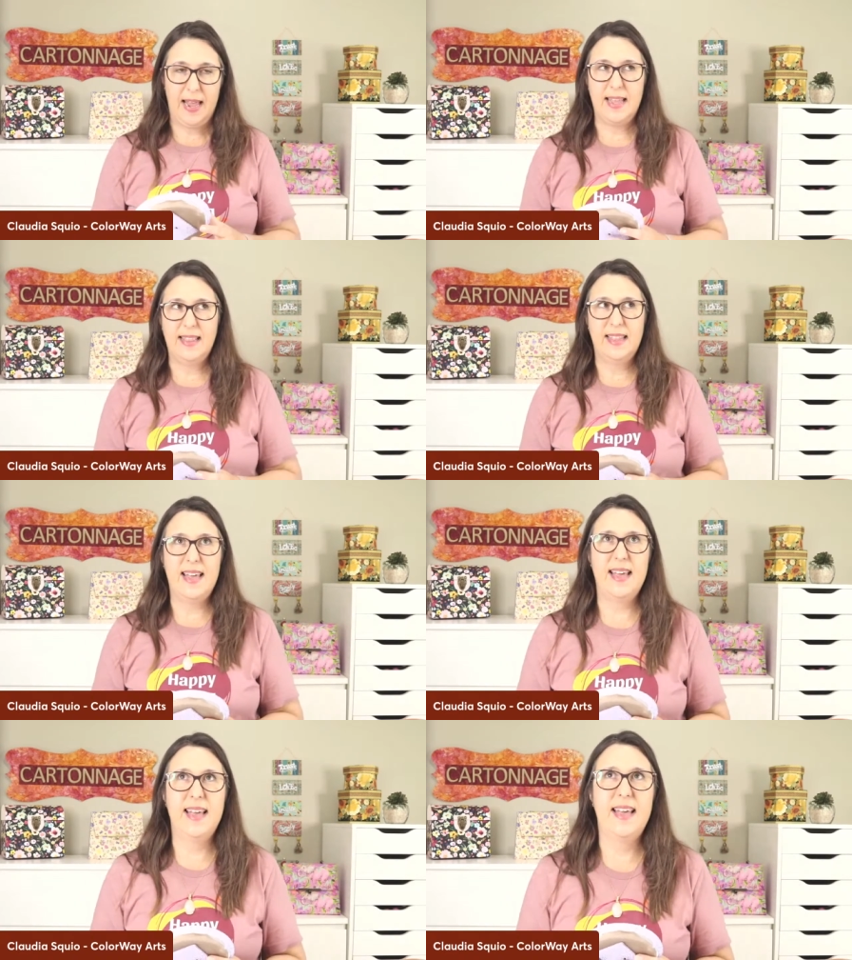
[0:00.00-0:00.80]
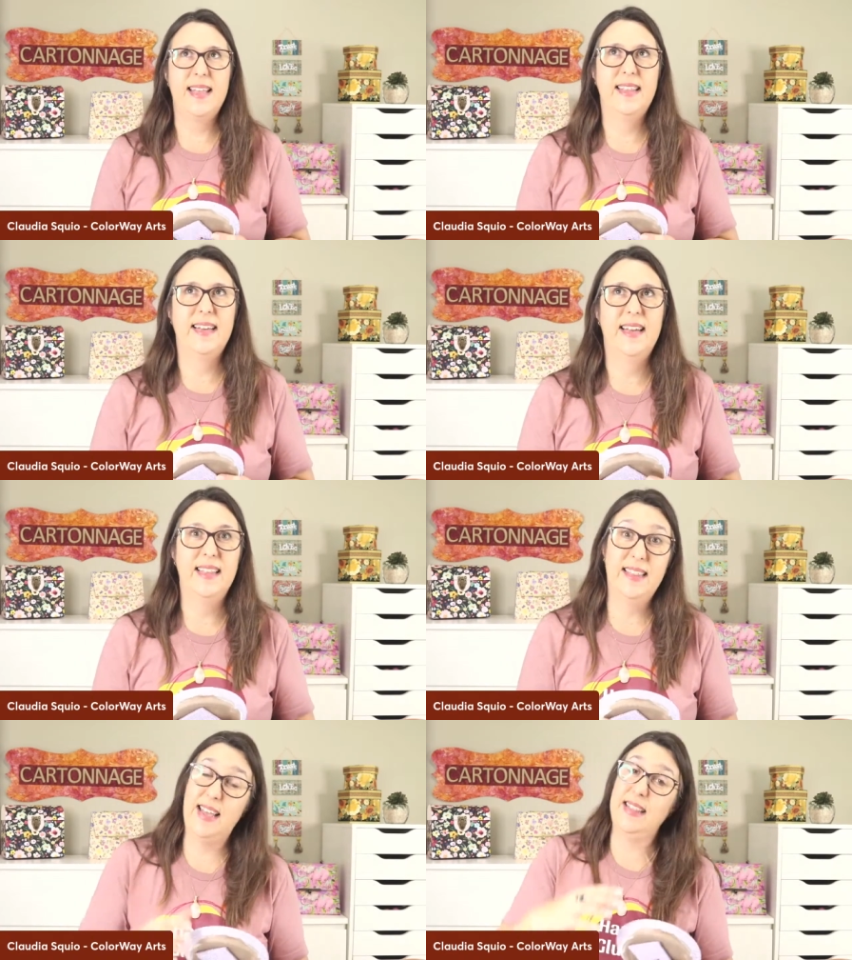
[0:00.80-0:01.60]
And then,
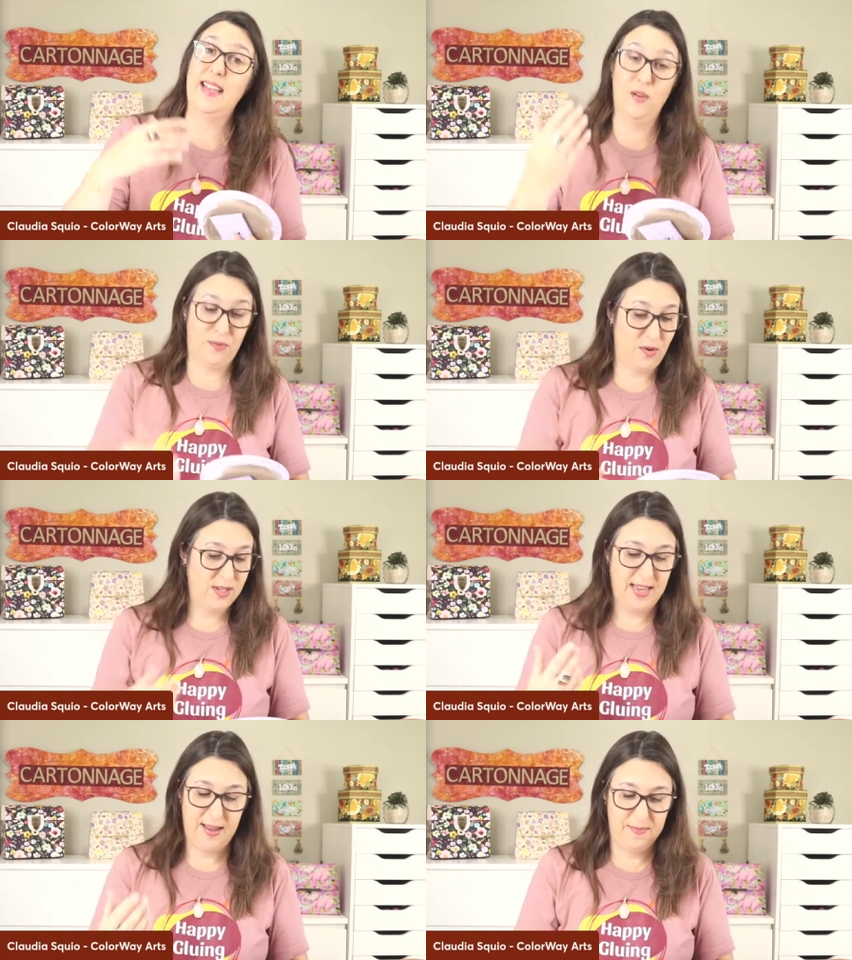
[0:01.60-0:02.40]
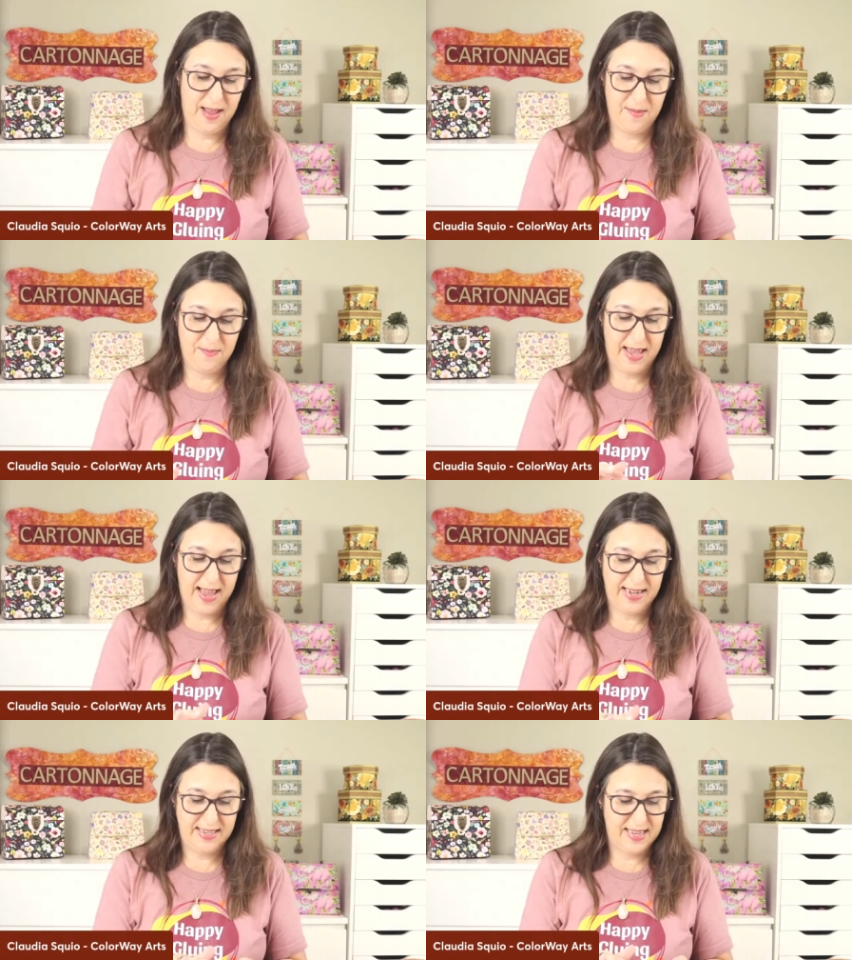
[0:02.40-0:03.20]
and, and then of course, I'm, I'm
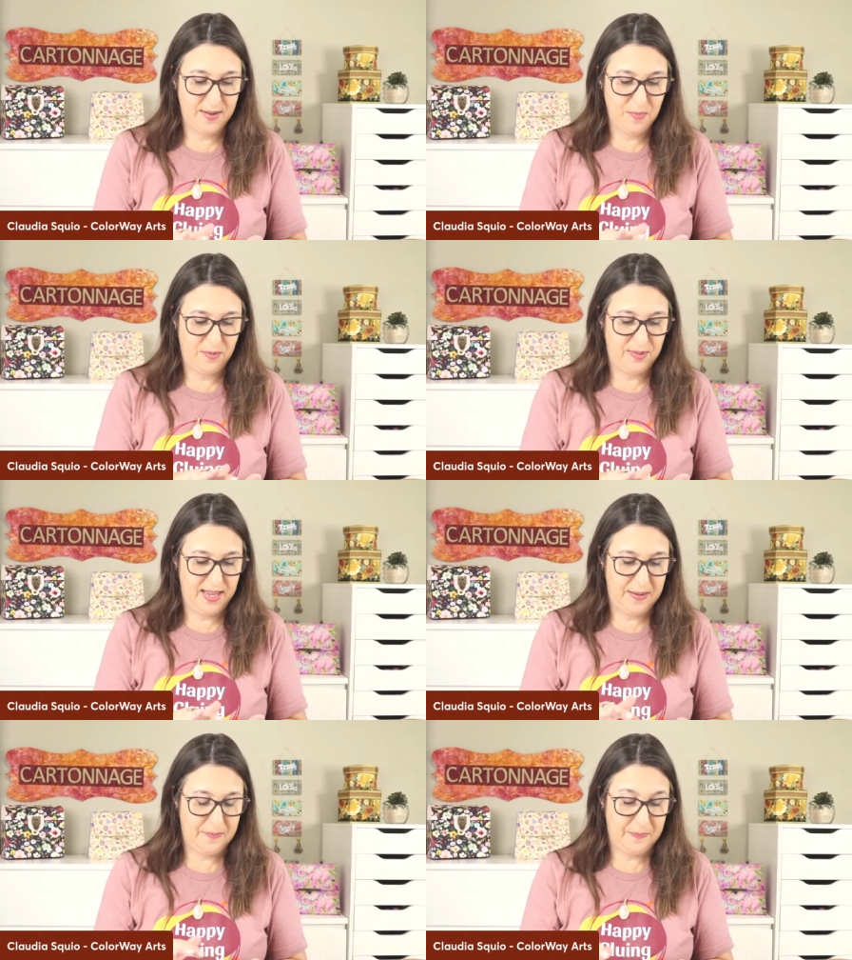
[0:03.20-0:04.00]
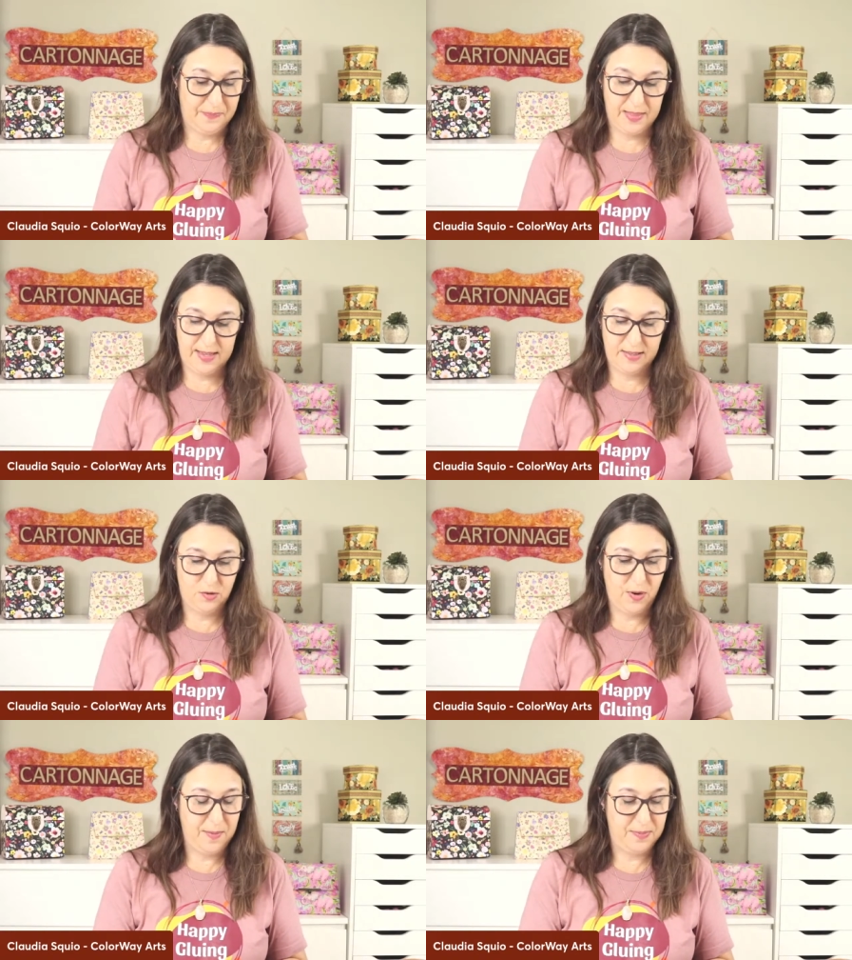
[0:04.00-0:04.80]
getting some of the, the
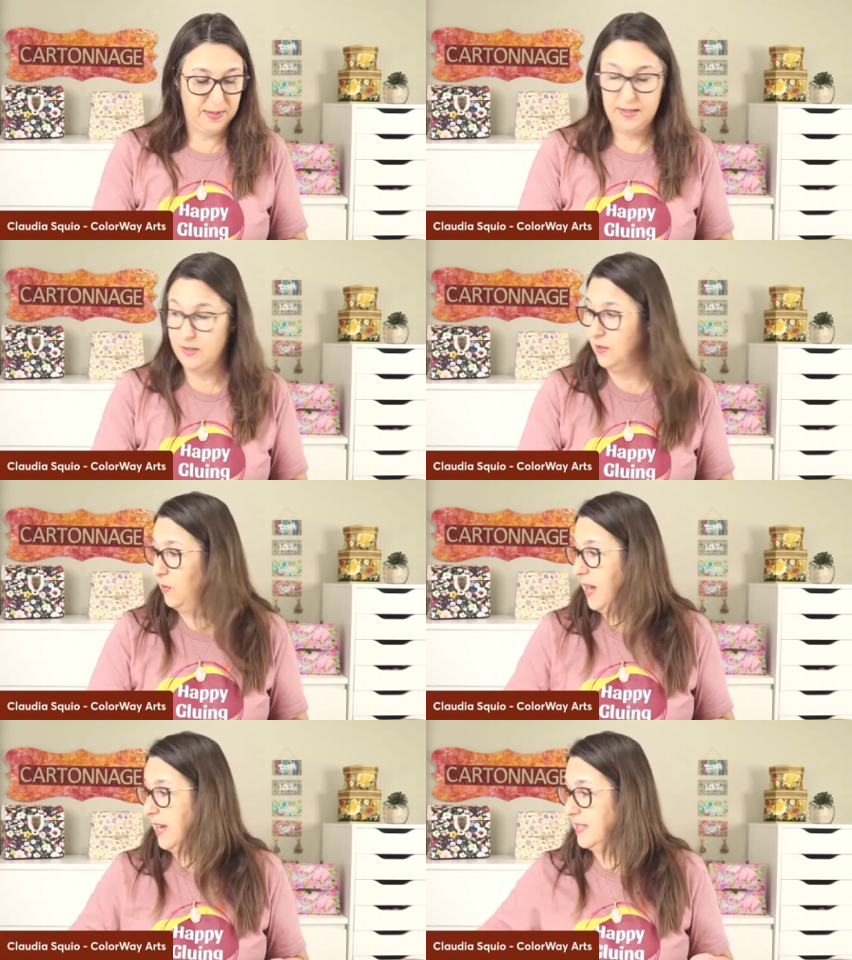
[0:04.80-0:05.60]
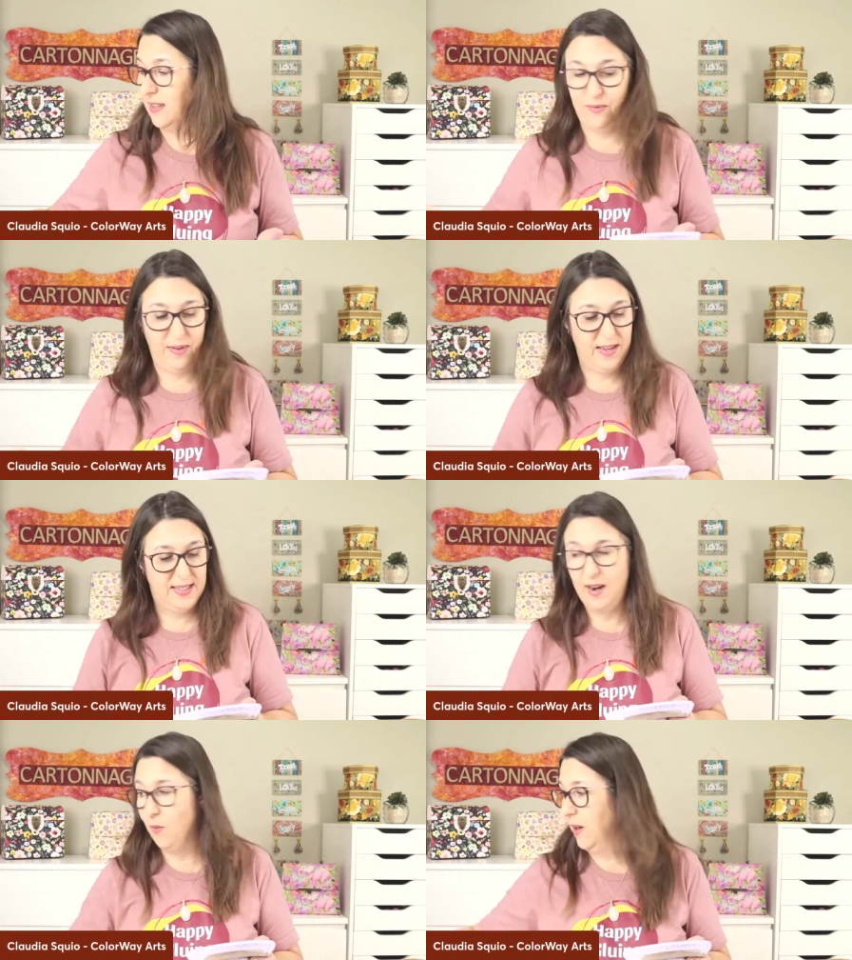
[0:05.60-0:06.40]
tri tricks and things
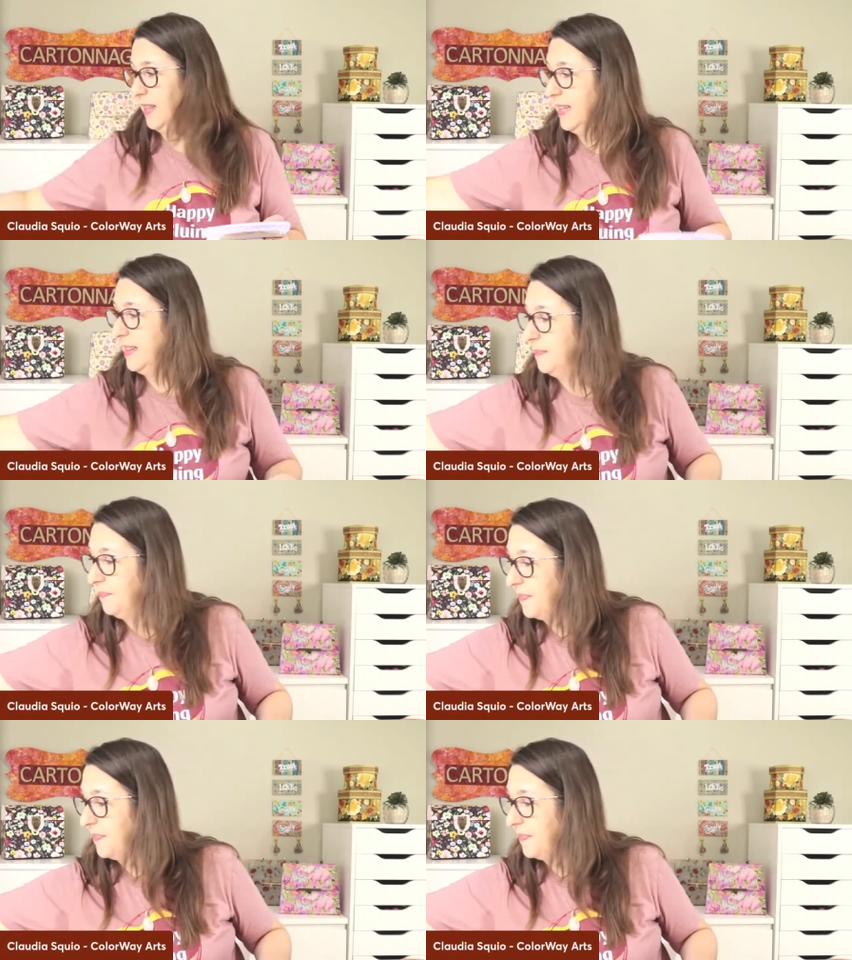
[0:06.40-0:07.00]
that I wanted.